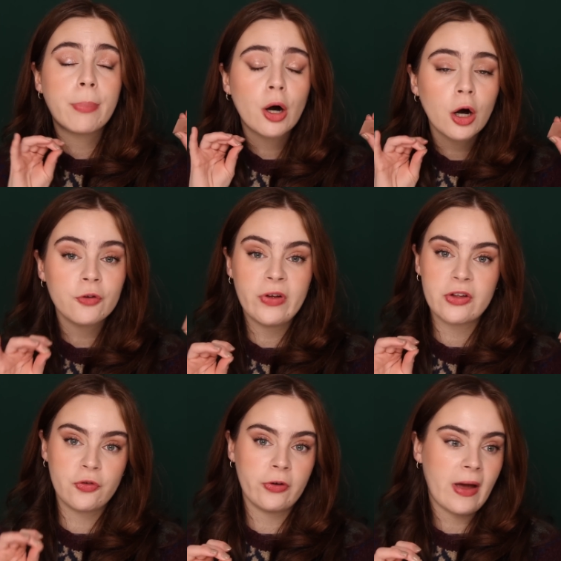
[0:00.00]

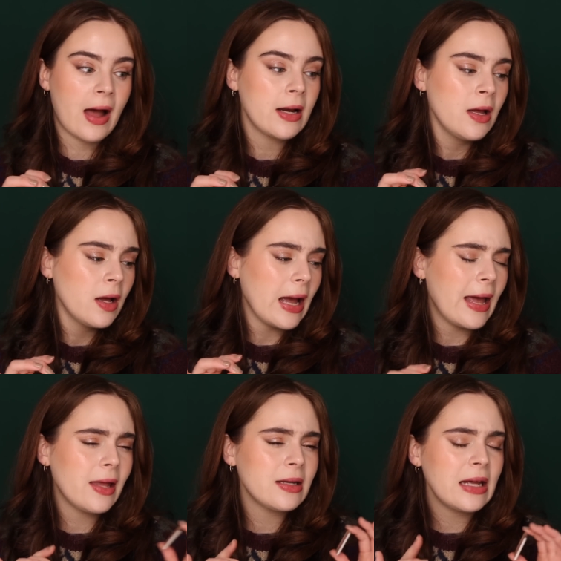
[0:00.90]
perfect for that.
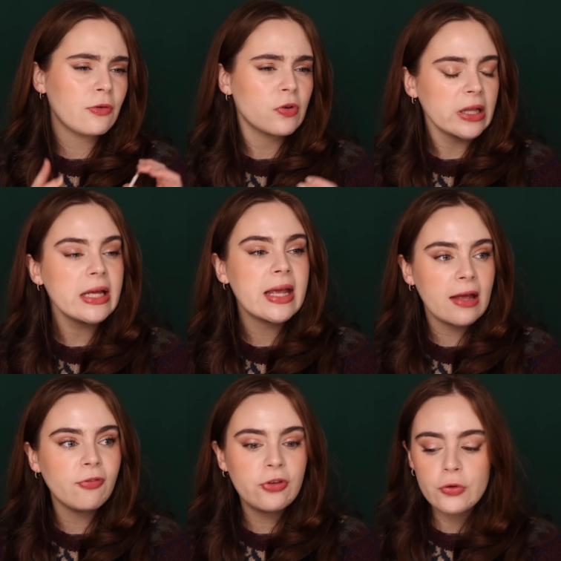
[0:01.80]
And it really
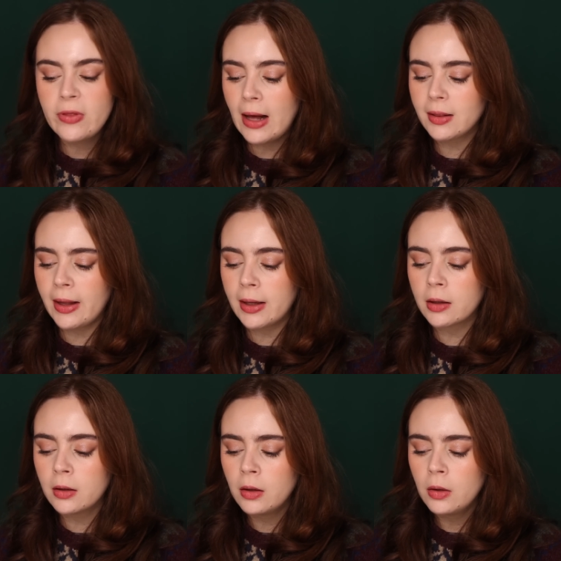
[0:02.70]
gives you that,
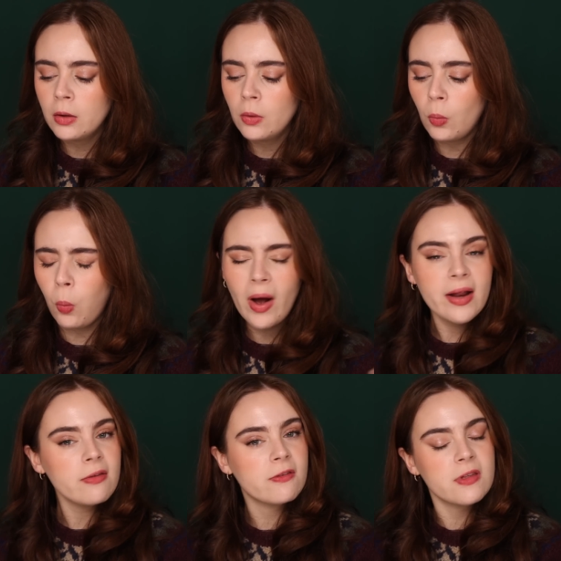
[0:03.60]
like, what
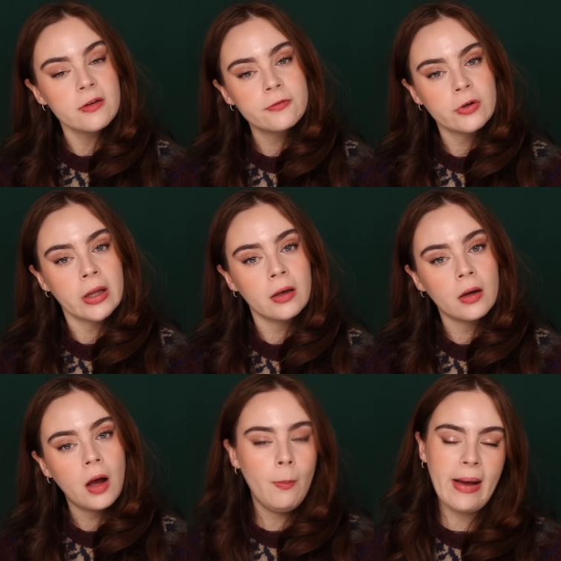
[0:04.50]
is
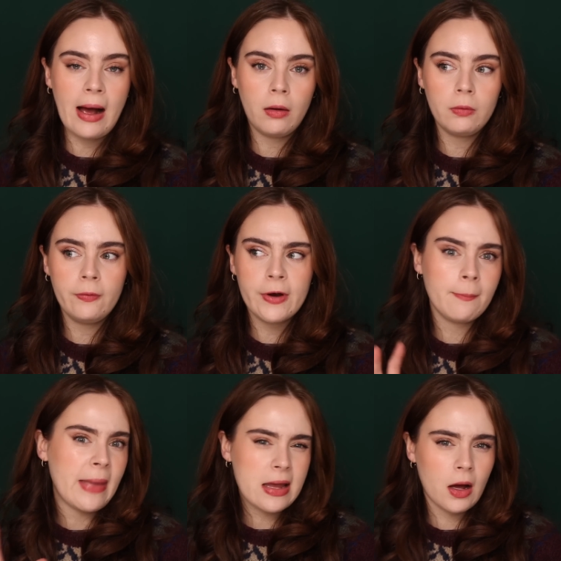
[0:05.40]
different about their
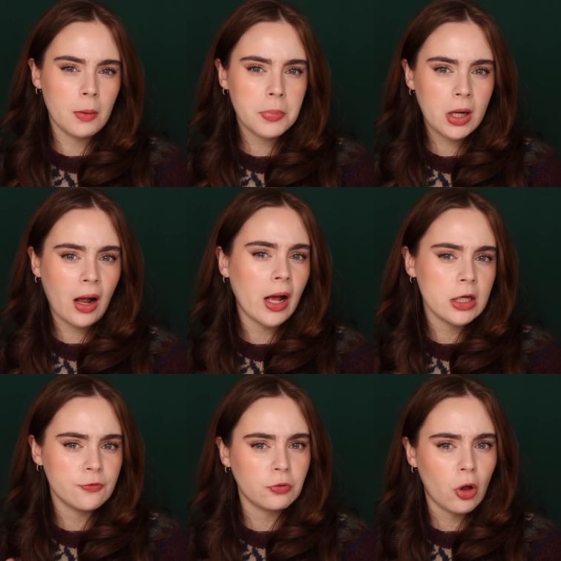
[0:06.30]
makeup
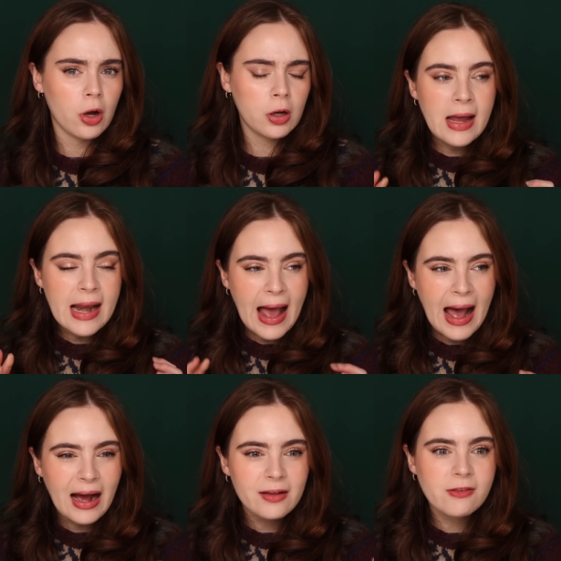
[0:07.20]
kind of look. It
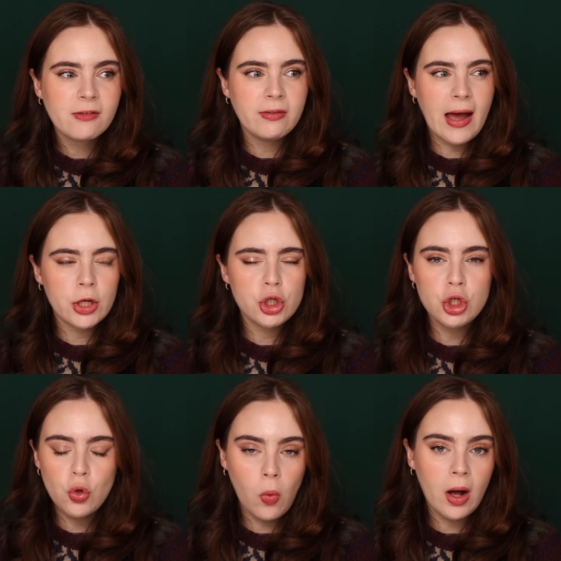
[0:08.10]
adds that
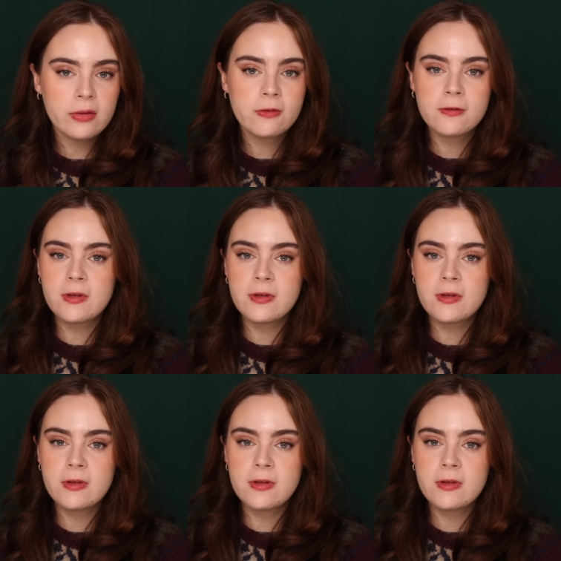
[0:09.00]
nuance